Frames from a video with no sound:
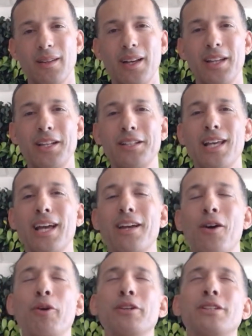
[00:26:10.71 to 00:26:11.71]
and it's like
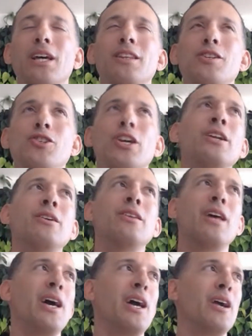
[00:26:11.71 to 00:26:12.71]
always like the chicken or
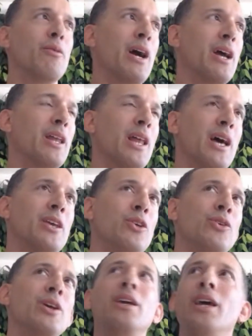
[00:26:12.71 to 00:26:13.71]
the egg right like you
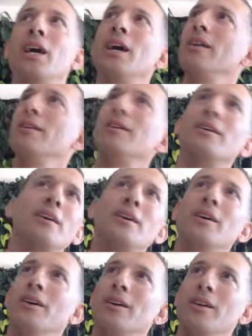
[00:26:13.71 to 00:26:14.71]
can get
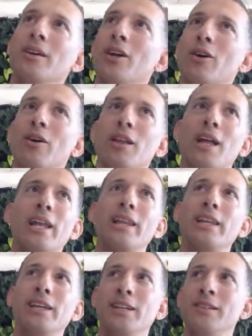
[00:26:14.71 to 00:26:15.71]
you know a lot of
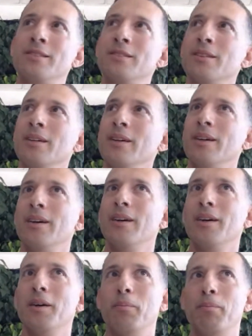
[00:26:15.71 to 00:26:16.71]
leads
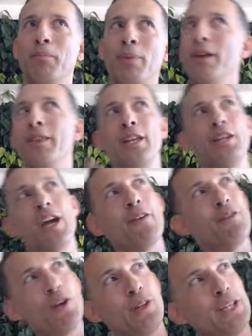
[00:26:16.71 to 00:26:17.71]
but then you
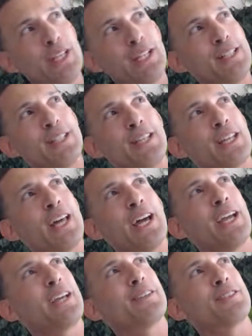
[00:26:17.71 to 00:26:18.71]
have no leads and then
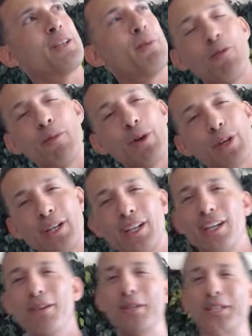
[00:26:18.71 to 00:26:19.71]
like some of them are
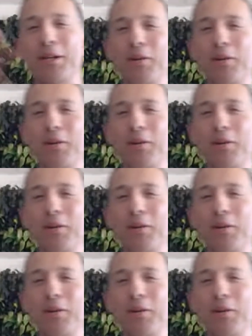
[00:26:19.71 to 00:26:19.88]
good but so